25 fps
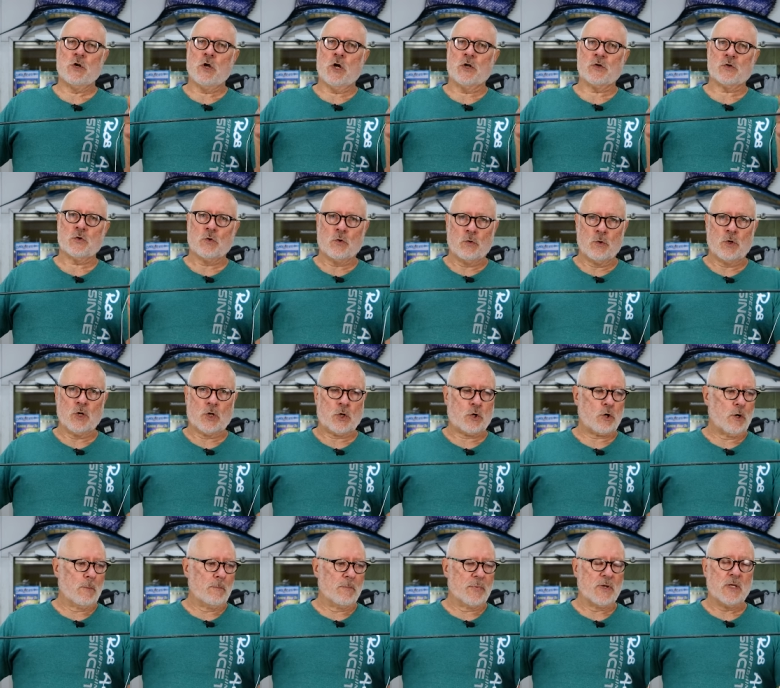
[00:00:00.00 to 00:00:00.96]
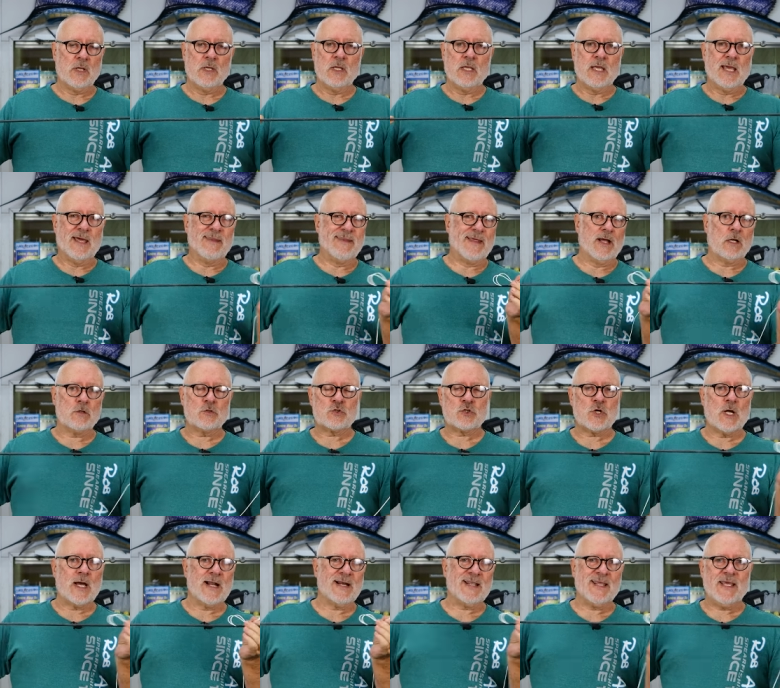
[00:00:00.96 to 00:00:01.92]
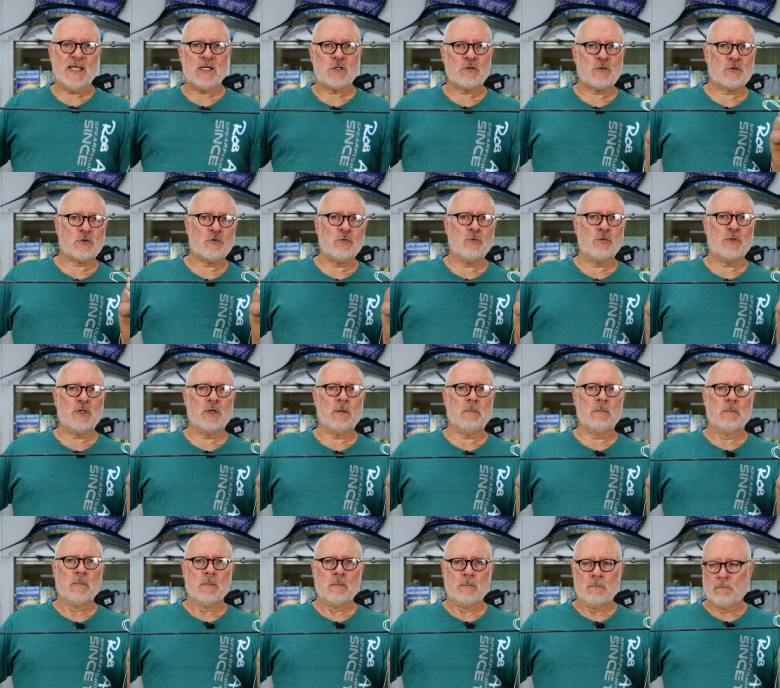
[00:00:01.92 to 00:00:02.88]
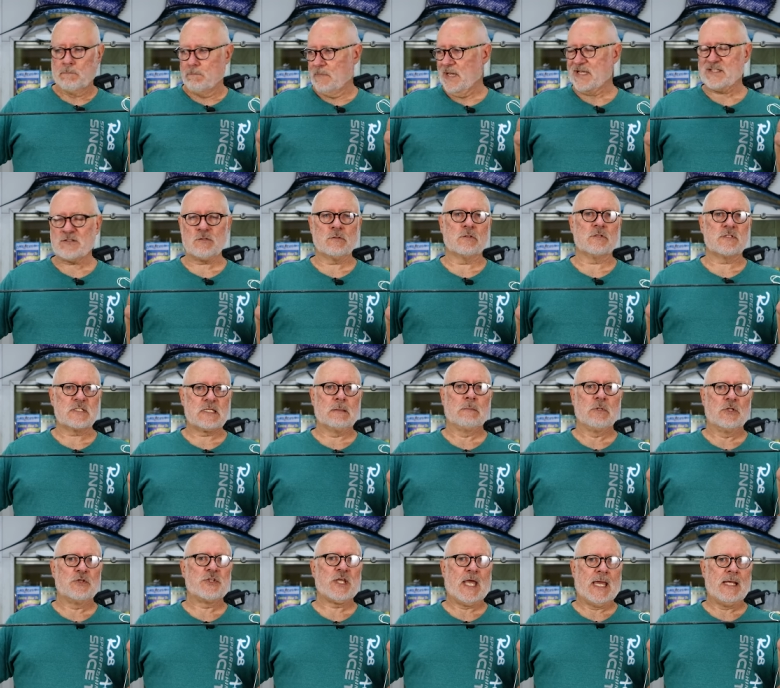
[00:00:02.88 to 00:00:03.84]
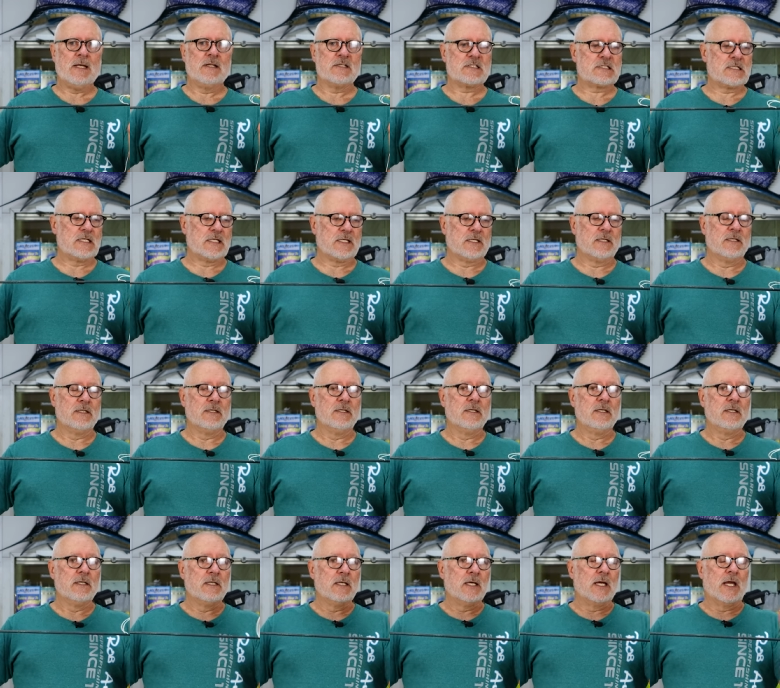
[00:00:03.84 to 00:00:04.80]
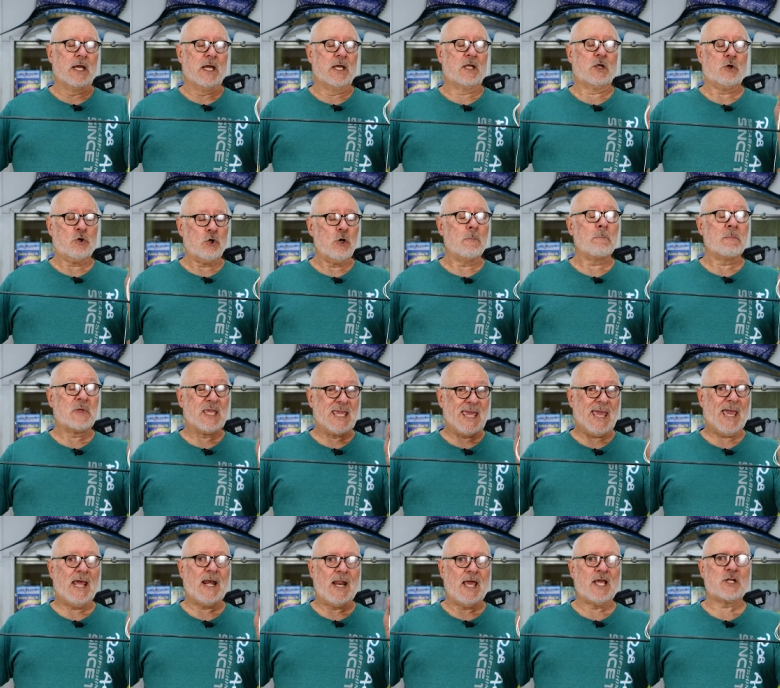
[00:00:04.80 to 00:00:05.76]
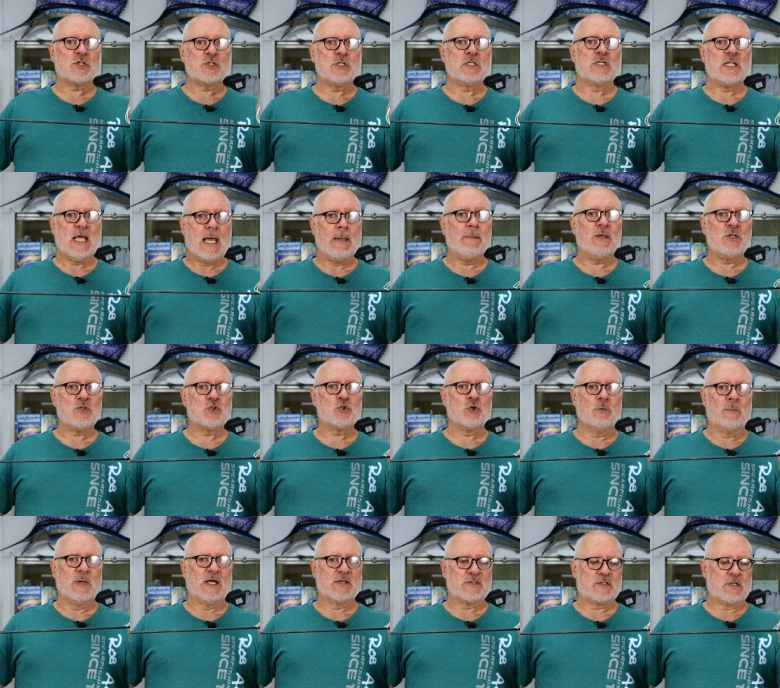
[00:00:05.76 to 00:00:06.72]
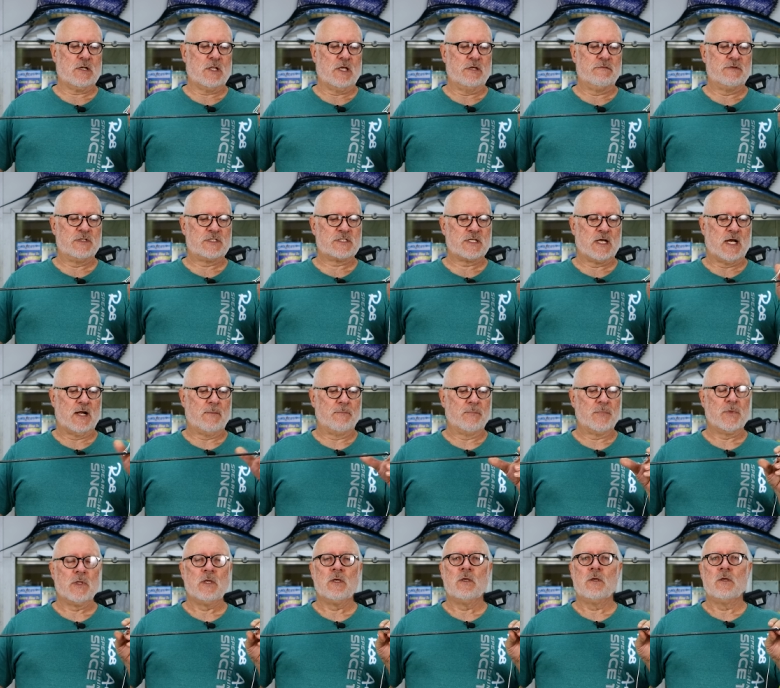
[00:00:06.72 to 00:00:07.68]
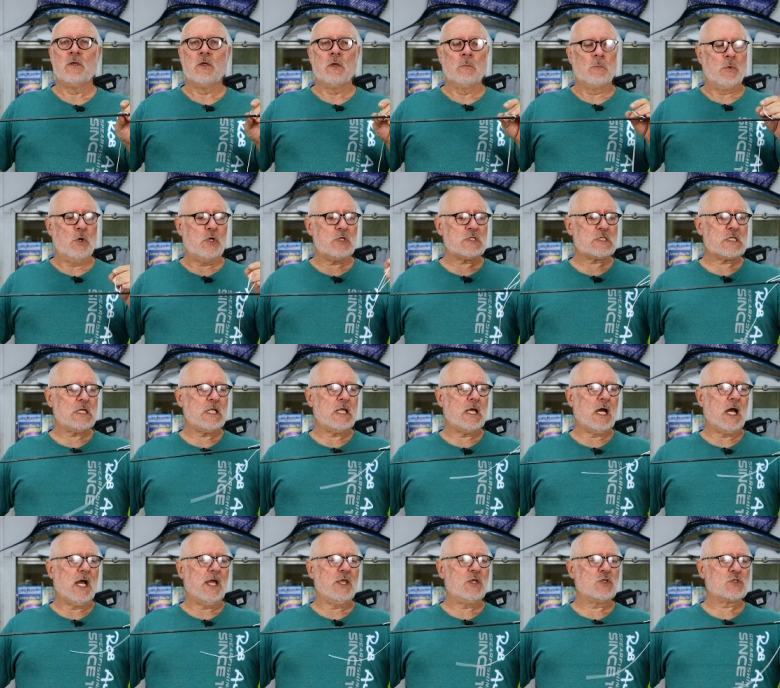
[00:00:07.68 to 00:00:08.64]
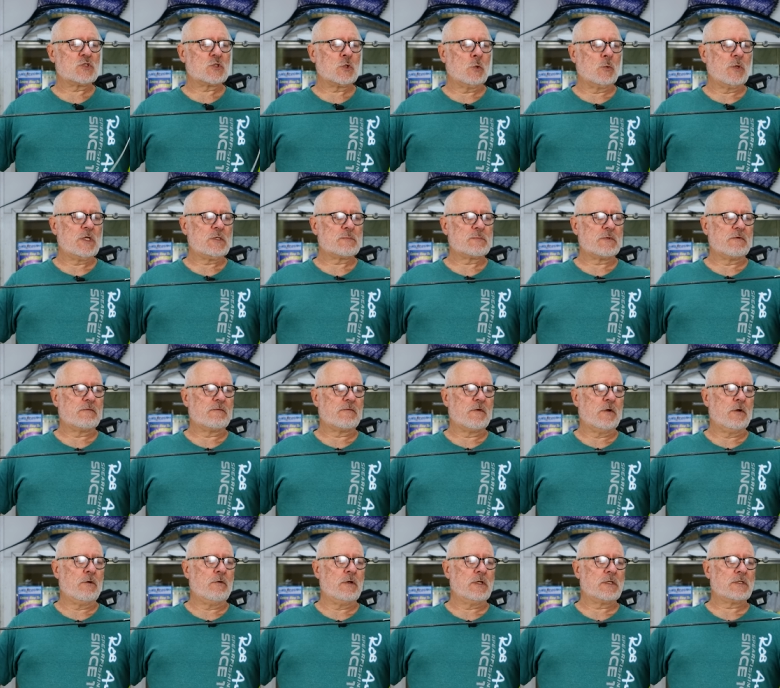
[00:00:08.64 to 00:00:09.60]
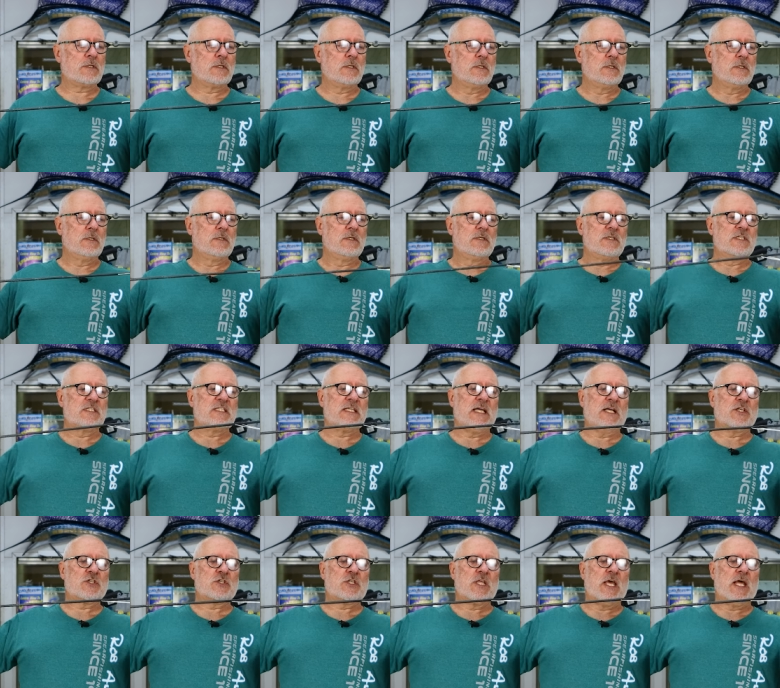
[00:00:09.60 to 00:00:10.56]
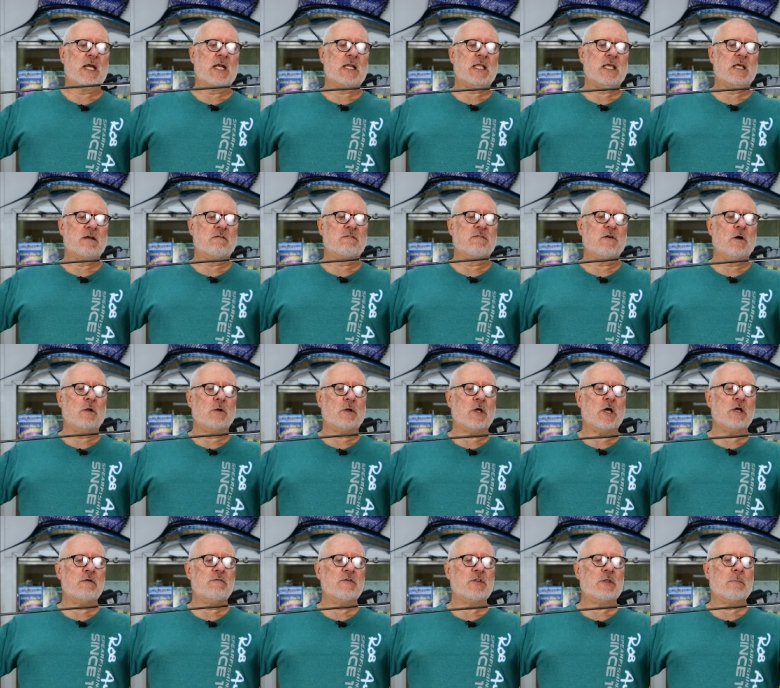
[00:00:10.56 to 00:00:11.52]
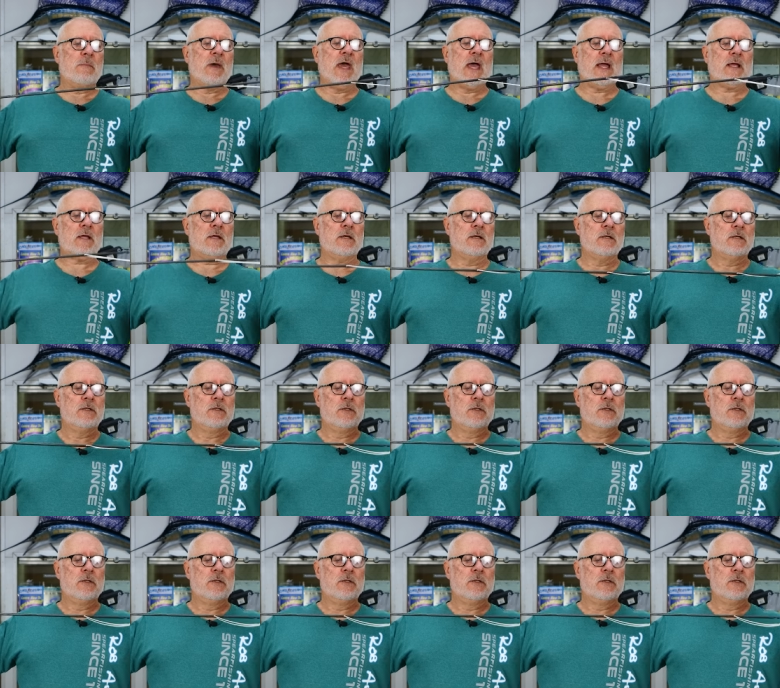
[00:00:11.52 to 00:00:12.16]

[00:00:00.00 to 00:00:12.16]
a knot or a crimp. They'll try and get through the muzzle simultaneously. A crimp can actually damage your muzzle over time. Personally, I used to always prefer it such that it can fold over the back